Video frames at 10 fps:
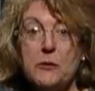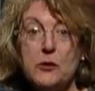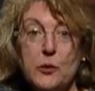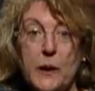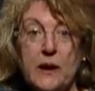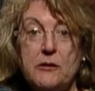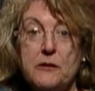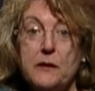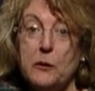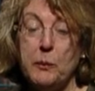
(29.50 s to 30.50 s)
was 12 to
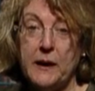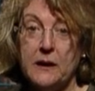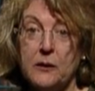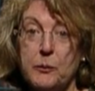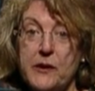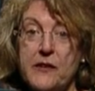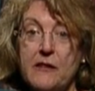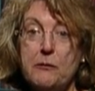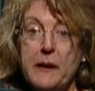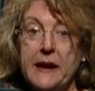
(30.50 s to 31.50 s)
feel better, but
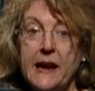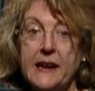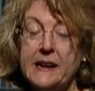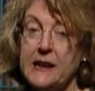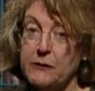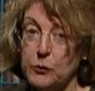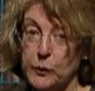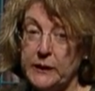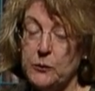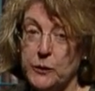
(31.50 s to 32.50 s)
self-medicating never
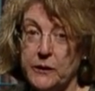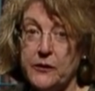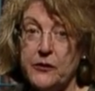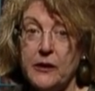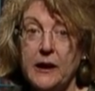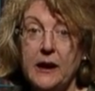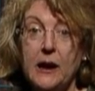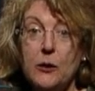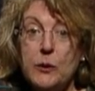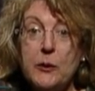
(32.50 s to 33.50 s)
really works.
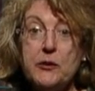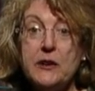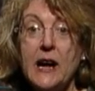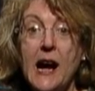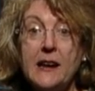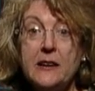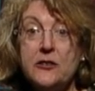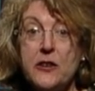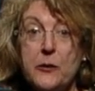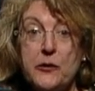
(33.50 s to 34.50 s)
When I was in
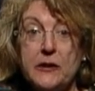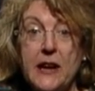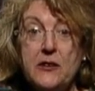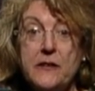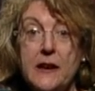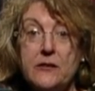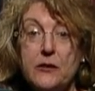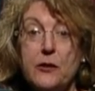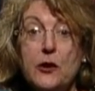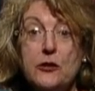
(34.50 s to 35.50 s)
college, there was a legend that if a
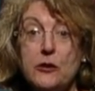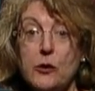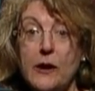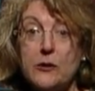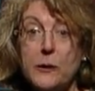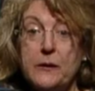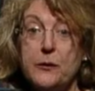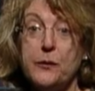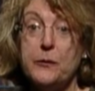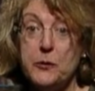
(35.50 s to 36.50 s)
virgin graduated
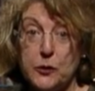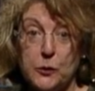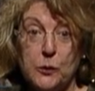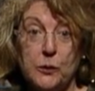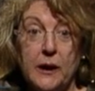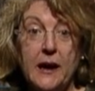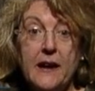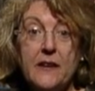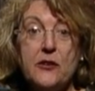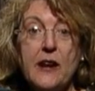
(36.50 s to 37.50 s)
from school,
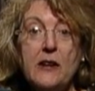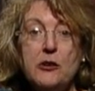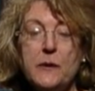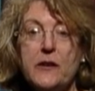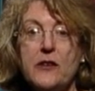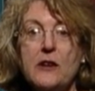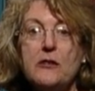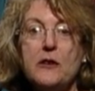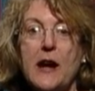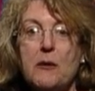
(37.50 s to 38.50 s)
the statue in the center
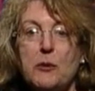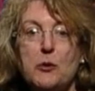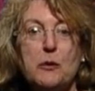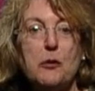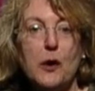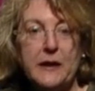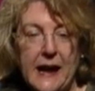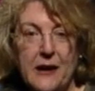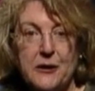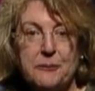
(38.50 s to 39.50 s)
of campus would fall
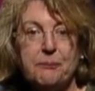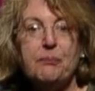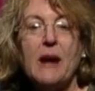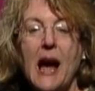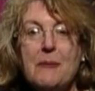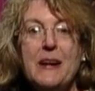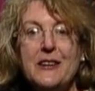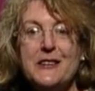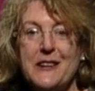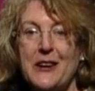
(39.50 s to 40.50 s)
down. I'm
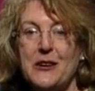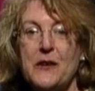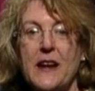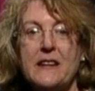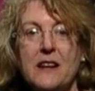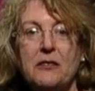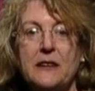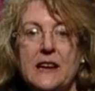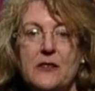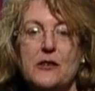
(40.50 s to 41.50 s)
here to tell you that
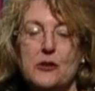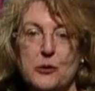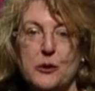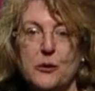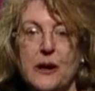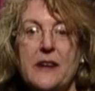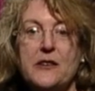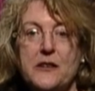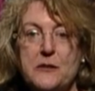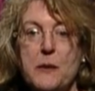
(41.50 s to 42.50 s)
definitely isn't true,
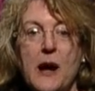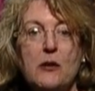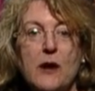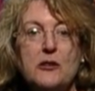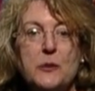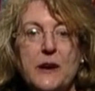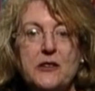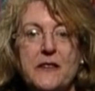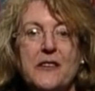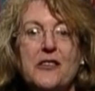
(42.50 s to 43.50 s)
since at my
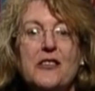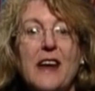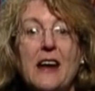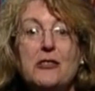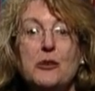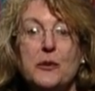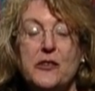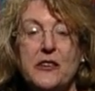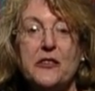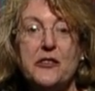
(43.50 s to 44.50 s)
graduation, the statue was
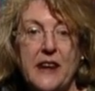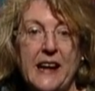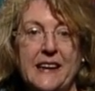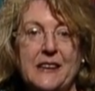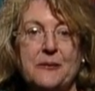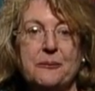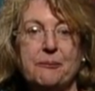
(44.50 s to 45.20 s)
still standing.